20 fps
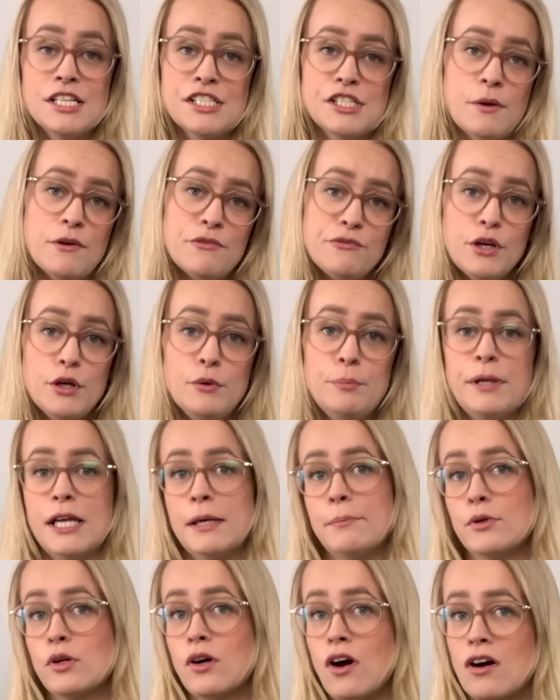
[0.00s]
So a few
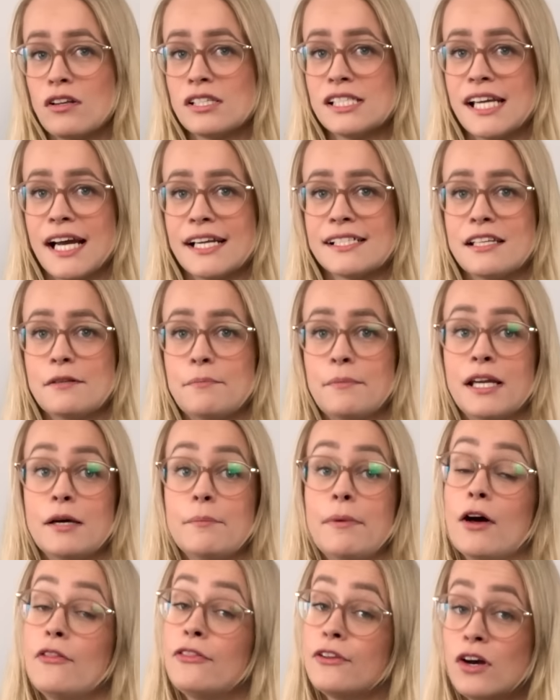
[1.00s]
people contacted me
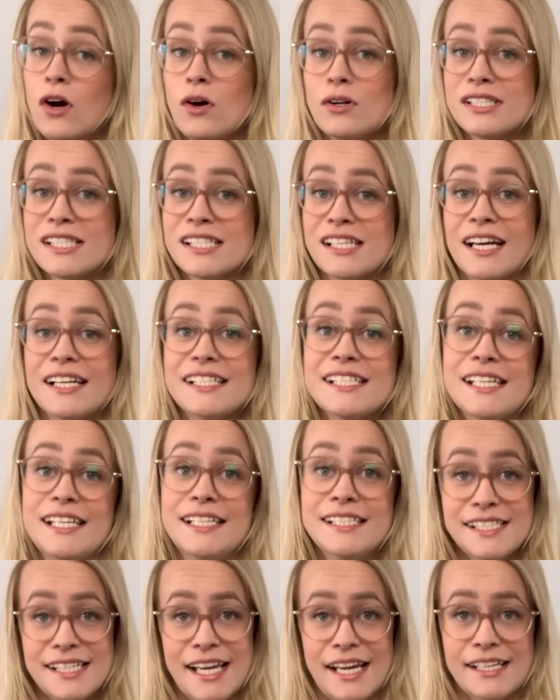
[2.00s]
about the Gault site
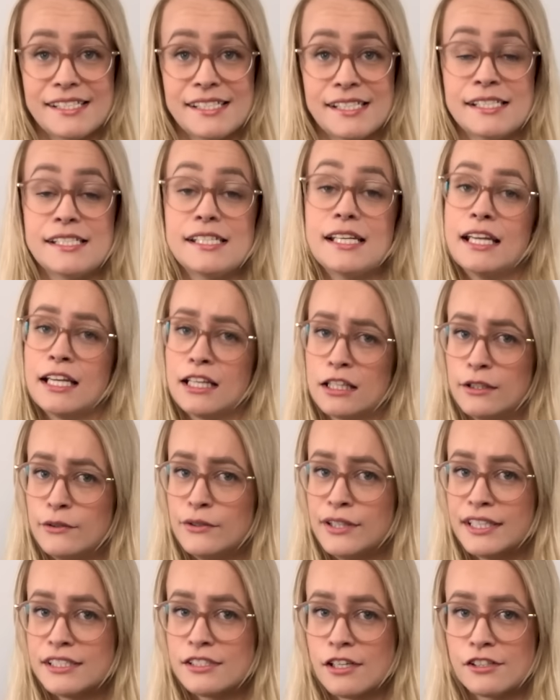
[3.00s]
in Texas,
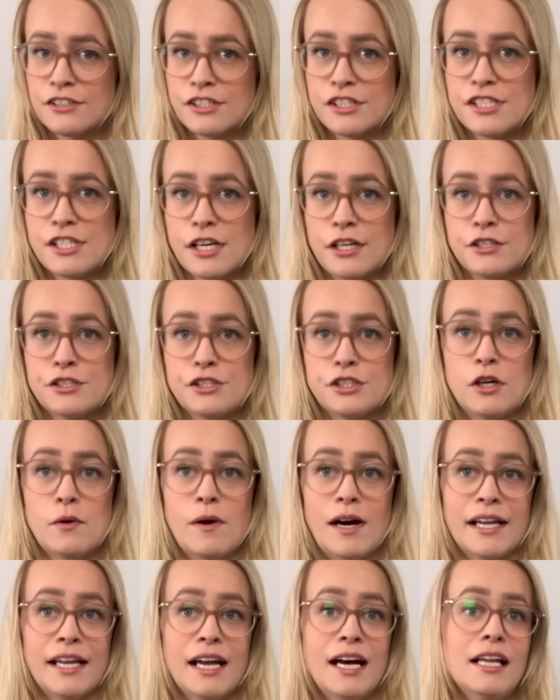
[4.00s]
including Dr. Sergio
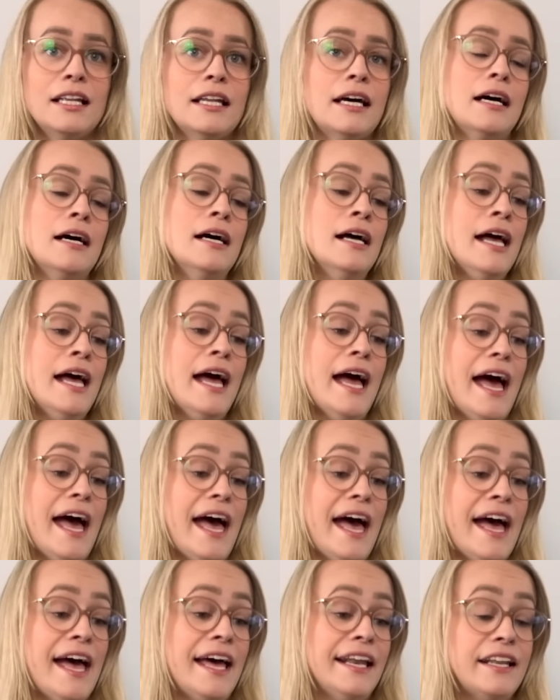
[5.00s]
Ayala,
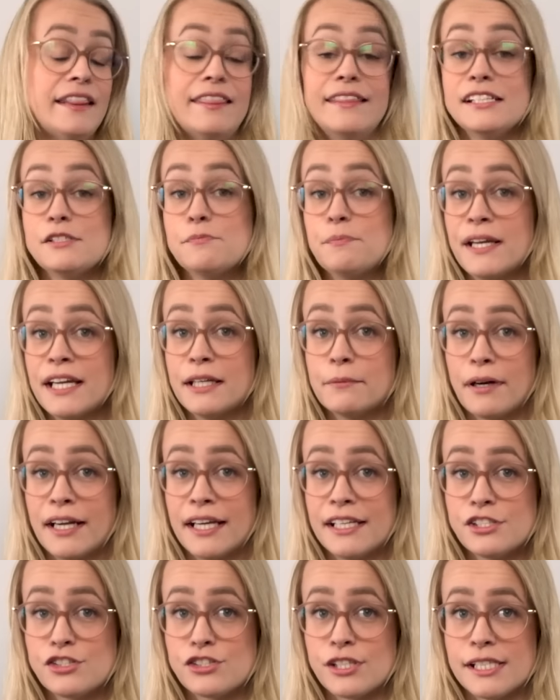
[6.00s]
and this piqued my
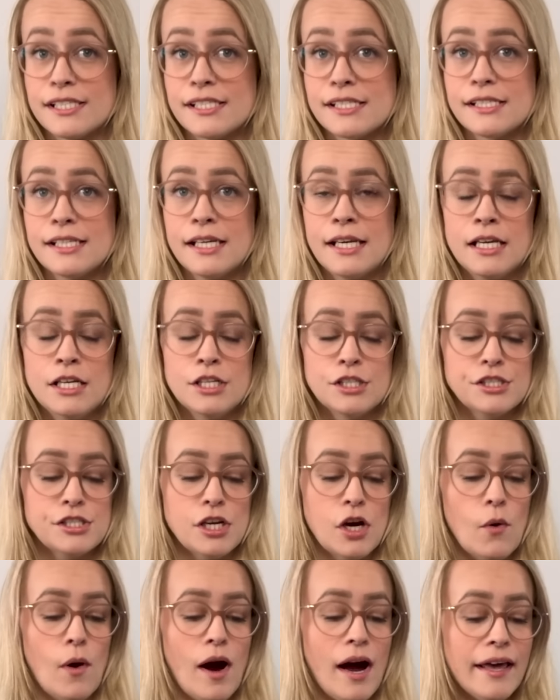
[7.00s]
interest.
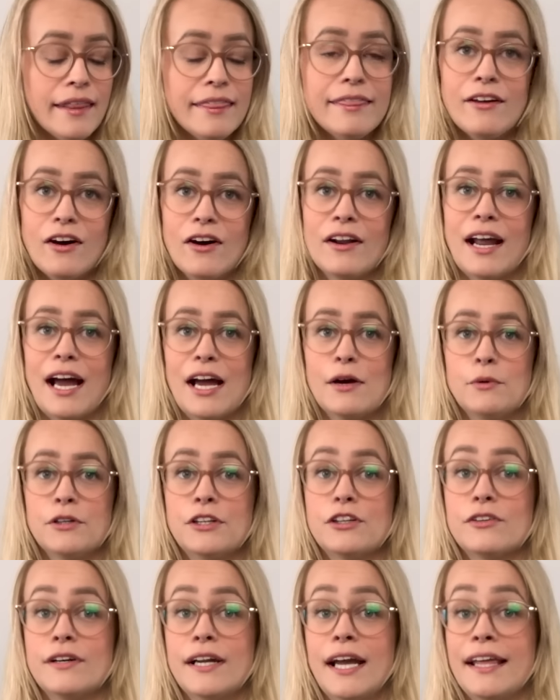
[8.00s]
So I thought I
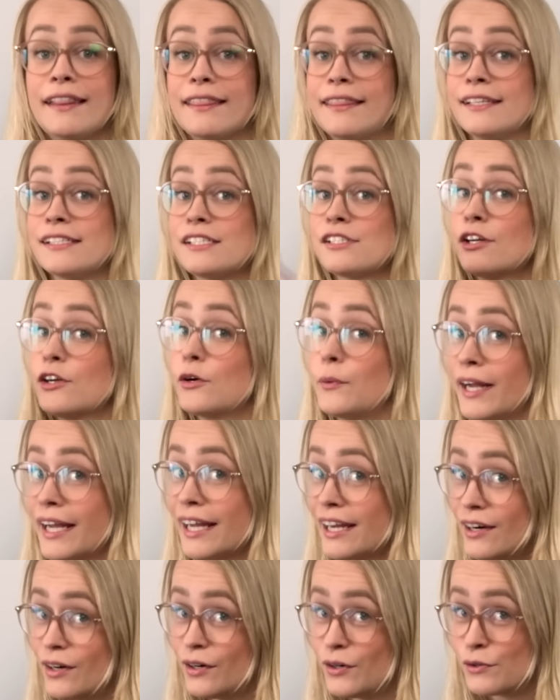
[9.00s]
would create this
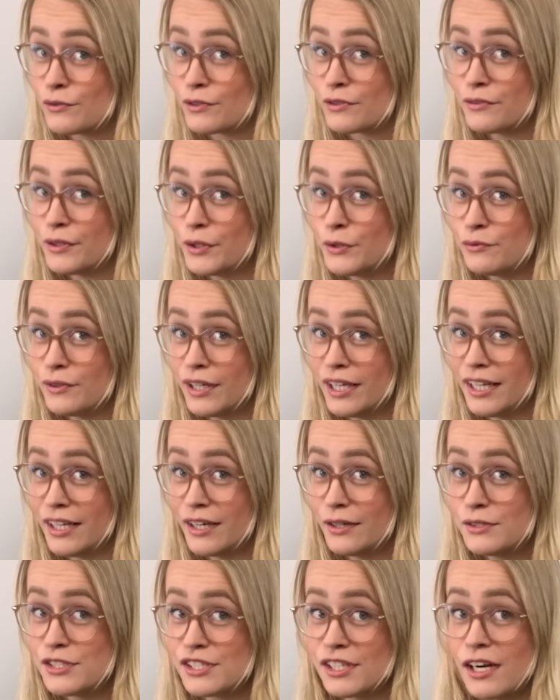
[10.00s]
quick overview
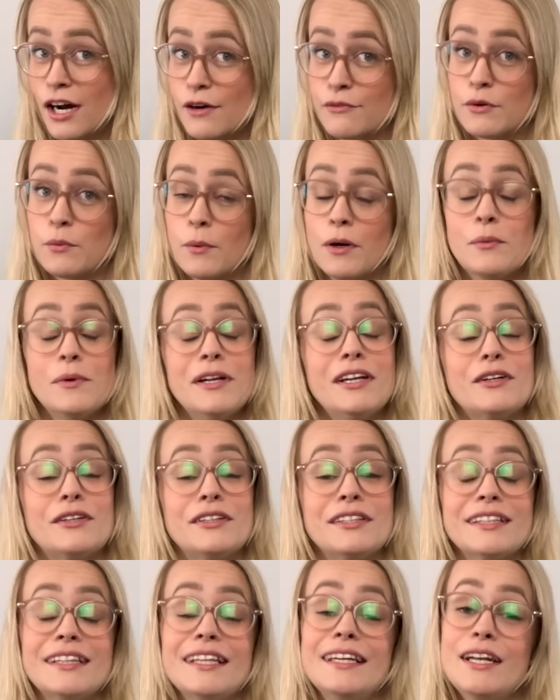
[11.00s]
video to cover what we
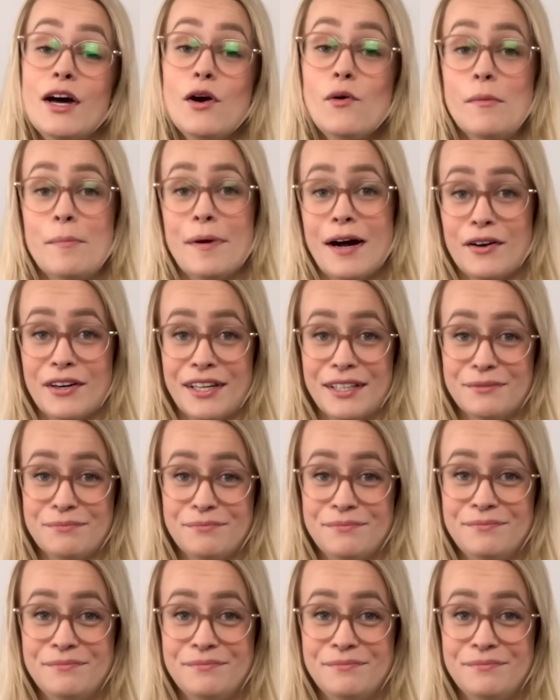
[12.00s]
currently know about it.